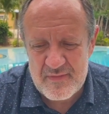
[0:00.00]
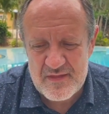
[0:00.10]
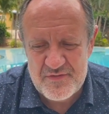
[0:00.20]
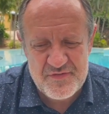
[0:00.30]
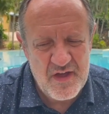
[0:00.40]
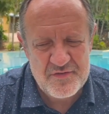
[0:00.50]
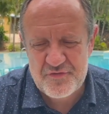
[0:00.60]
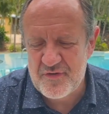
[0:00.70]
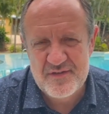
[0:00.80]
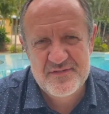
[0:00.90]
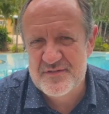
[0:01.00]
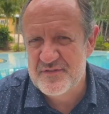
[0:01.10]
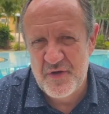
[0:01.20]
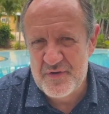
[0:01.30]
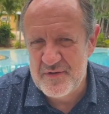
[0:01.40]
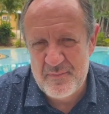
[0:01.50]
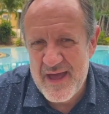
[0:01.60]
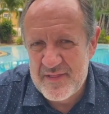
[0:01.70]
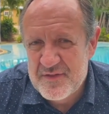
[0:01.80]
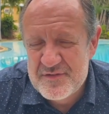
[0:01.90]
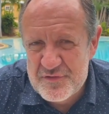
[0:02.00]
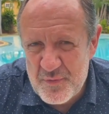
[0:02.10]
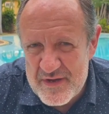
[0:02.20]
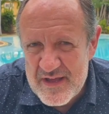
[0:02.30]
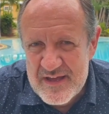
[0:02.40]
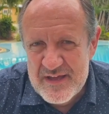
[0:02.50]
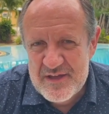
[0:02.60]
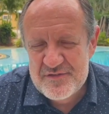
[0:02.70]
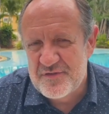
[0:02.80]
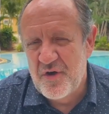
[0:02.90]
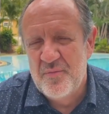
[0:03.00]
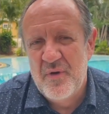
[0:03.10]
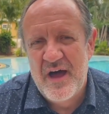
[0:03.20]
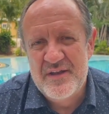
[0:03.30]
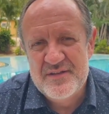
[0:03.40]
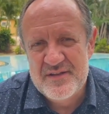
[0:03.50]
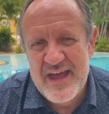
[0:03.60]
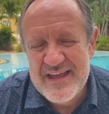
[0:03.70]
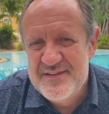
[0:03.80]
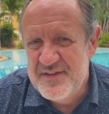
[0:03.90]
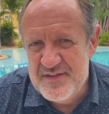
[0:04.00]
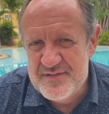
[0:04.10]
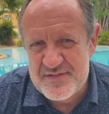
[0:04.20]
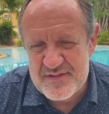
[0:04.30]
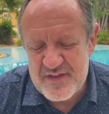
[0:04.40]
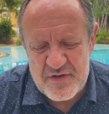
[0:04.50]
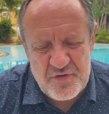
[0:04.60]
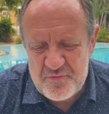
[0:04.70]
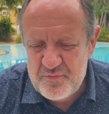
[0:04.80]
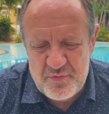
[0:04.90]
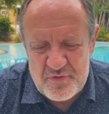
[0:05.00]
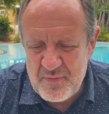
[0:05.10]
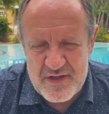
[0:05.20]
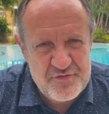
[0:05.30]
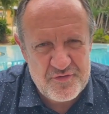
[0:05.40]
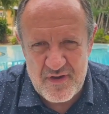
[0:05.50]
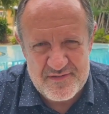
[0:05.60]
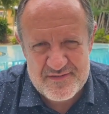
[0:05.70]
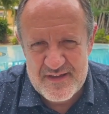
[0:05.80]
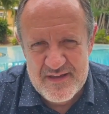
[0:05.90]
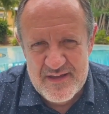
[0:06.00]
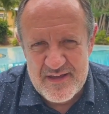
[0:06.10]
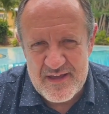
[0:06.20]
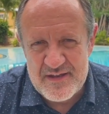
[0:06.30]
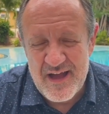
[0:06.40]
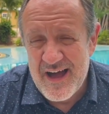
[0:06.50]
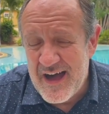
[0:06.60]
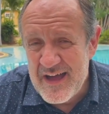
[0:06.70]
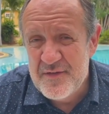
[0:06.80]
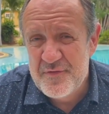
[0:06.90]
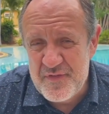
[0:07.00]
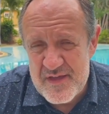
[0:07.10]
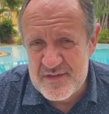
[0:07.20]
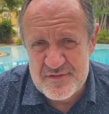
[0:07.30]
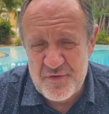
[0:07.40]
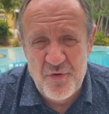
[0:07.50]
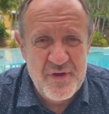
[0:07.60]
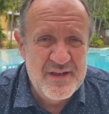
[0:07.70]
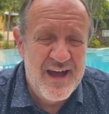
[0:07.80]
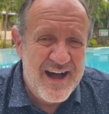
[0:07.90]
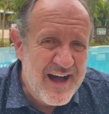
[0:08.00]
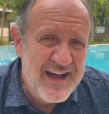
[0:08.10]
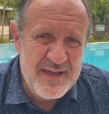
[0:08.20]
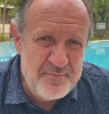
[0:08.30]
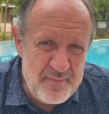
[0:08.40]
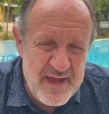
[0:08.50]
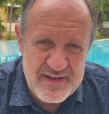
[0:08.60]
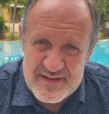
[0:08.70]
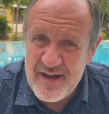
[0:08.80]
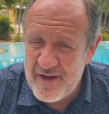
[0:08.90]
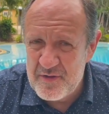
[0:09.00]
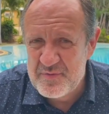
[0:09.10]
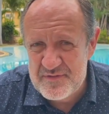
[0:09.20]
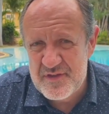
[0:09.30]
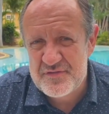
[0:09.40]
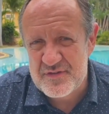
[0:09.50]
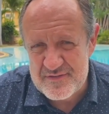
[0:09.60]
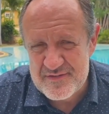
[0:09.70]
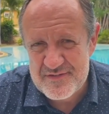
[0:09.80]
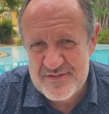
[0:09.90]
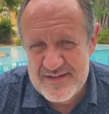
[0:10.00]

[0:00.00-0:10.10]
You see, our trust is not in man. This is what Psalm 118 says. I don't put my trust in high things or in high men in high positions,